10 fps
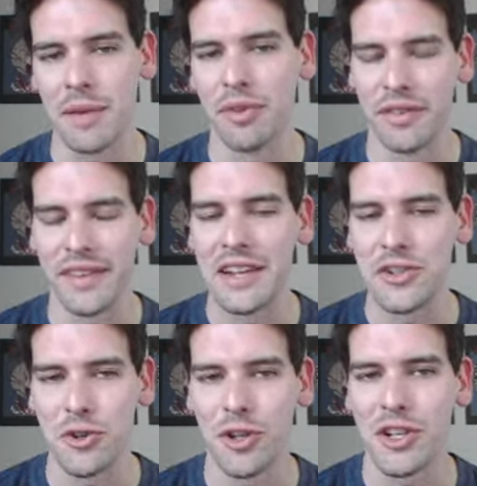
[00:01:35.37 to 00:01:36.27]
So stay
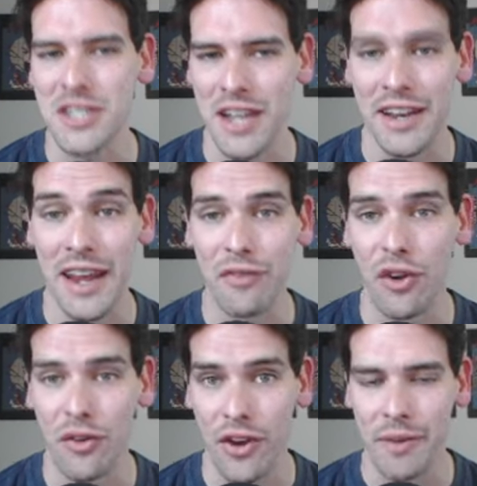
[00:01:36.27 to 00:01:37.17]
tuned on Sunday
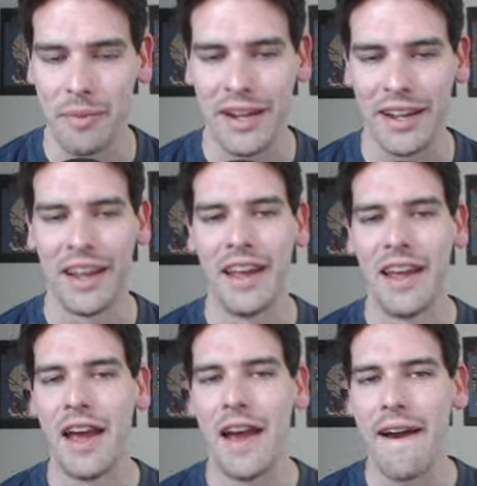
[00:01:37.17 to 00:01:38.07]
for a very big.
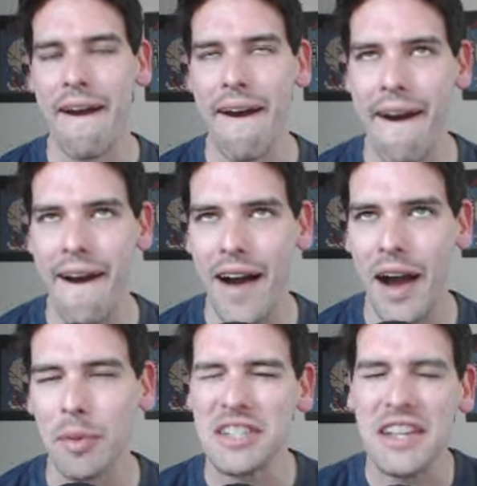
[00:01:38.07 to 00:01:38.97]
Uh,
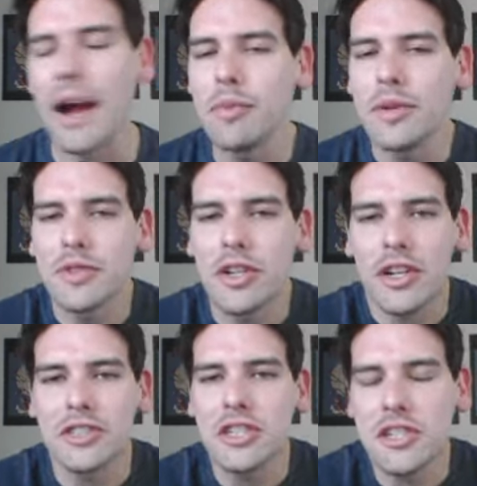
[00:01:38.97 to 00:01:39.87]
I'm gonna say I'm
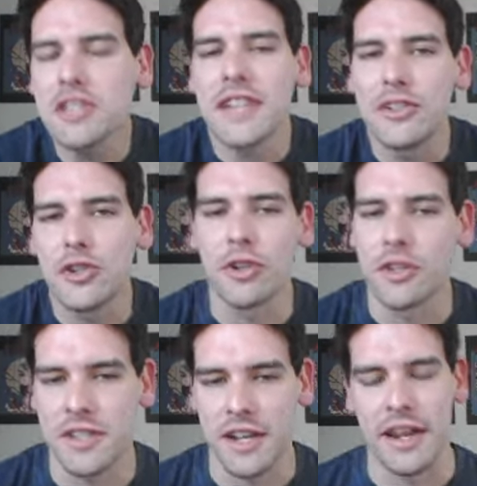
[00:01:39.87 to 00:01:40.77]
gonna just, just stay tuned
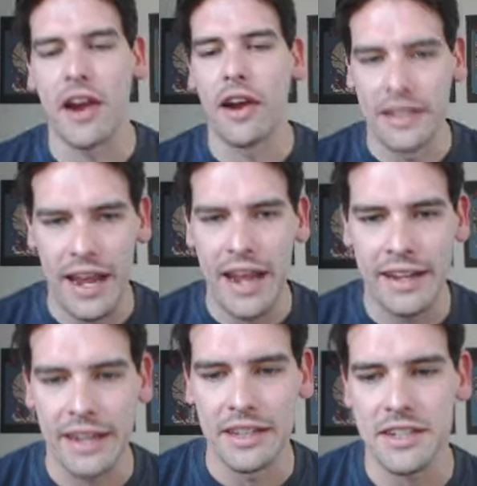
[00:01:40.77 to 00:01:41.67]
on Sunday. All right,
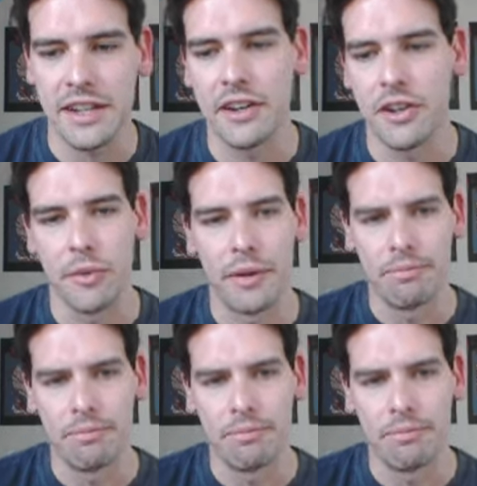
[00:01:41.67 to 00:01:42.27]
Henking, let's get into your run.